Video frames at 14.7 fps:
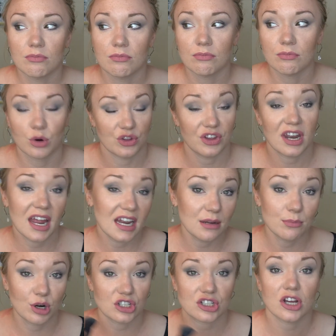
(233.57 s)
more than any
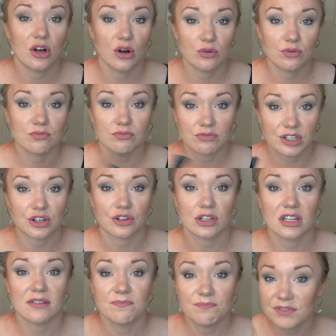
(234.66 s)
brush I own,
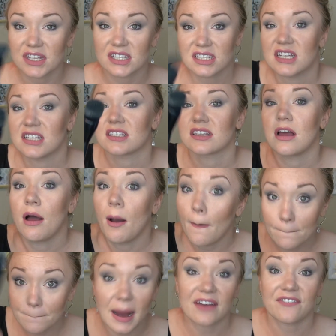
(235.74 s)
literally. This is
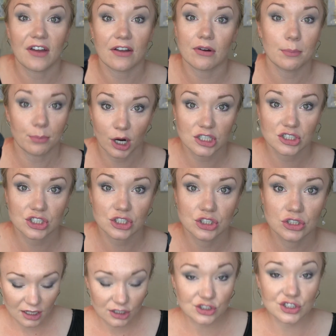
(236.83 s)
my favorite brush.
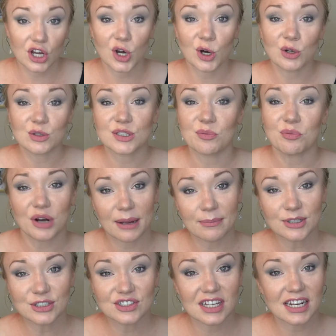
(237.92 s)
So some
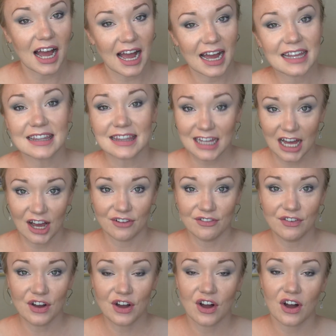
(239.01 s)
primers that I
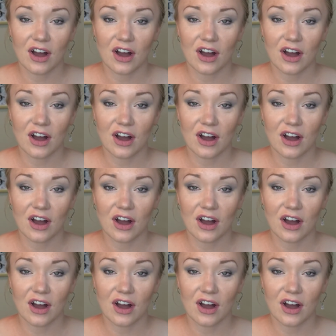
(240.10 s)
love,